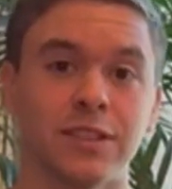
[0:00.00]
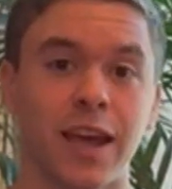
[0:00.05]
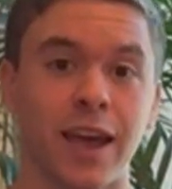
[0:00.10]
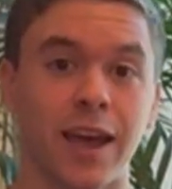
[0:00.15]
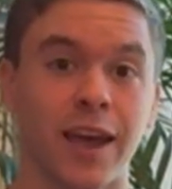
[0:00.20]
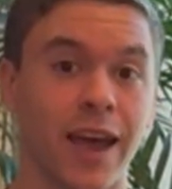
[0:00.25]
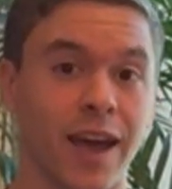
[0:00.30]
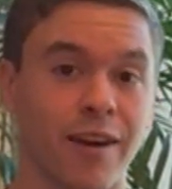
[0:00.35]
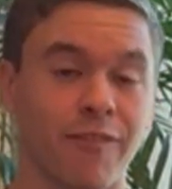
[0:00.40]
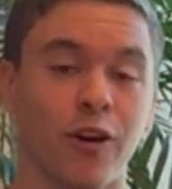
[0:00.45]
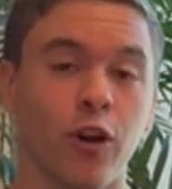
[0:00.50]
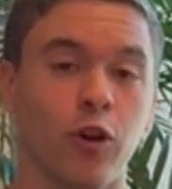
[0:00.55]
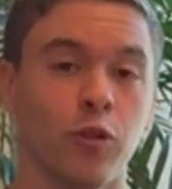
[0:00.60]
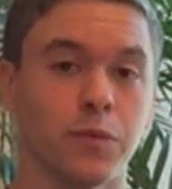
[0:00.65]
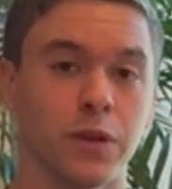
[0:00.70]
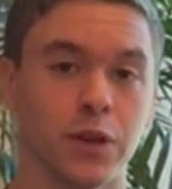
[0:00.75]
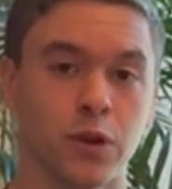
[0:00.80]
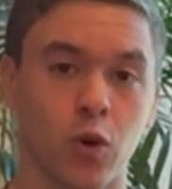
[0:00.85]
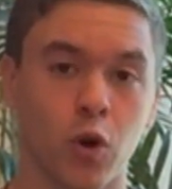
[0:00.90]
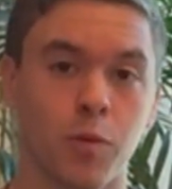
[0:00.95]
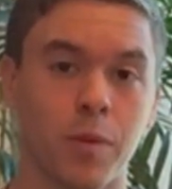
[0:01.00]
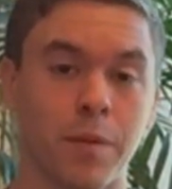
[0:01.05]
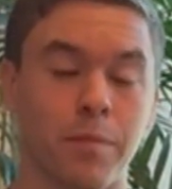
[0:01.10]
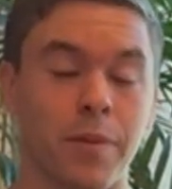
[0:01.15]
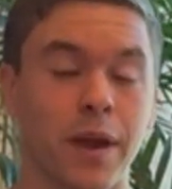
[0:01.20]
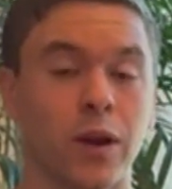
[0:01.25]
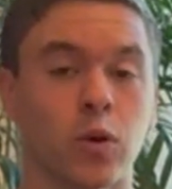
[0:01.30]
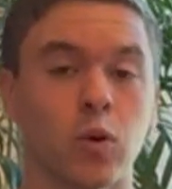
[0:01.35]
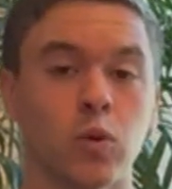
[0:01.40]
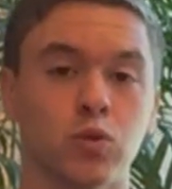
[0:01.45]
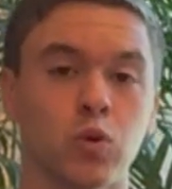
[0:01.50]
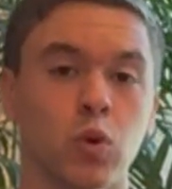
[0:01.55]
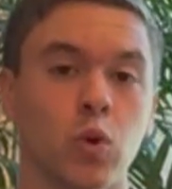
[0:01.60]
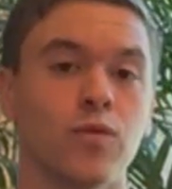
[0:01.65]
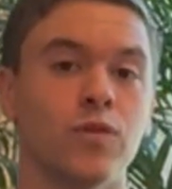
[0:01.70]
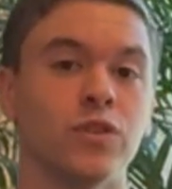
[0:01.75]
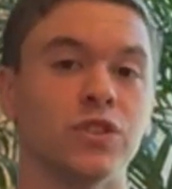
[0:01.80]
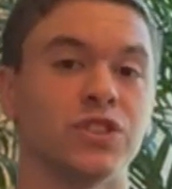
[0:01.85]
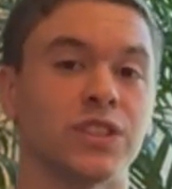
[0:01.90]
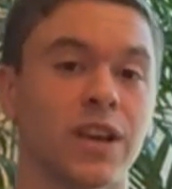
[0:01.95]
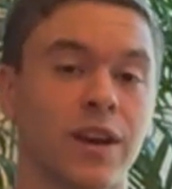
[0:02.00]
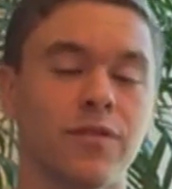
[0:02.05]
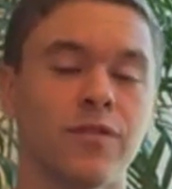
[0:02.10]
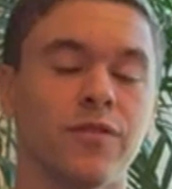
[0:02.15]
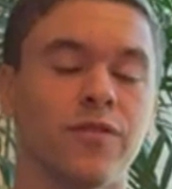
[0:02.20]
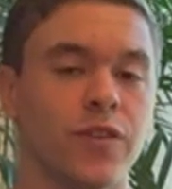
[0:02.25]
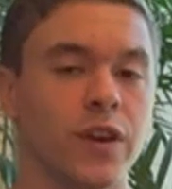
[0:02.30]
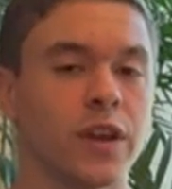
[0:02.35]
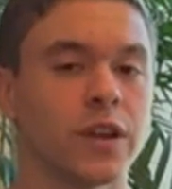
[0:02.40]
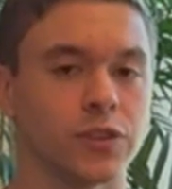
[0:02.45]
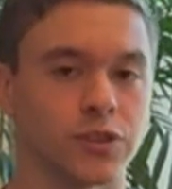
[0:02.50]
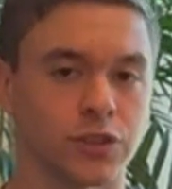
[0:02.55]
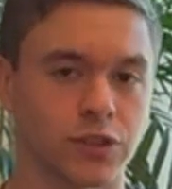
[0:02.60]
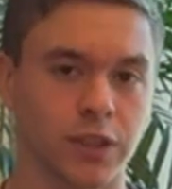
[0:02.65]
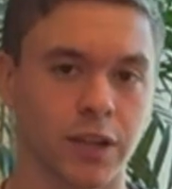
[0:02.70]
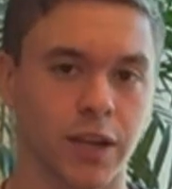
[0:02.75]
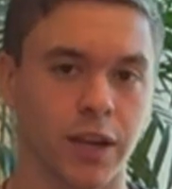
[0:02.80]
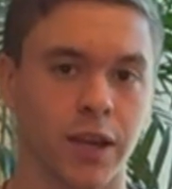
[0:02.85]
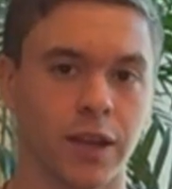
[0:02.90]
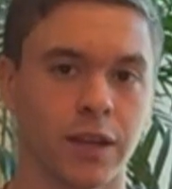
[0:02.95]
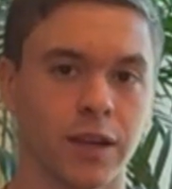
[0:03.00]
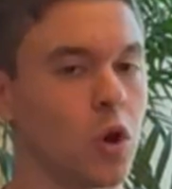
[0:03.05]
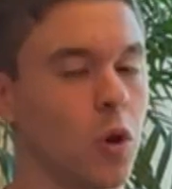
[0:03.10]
that have helped me grow my bankroll to over 7 figures today.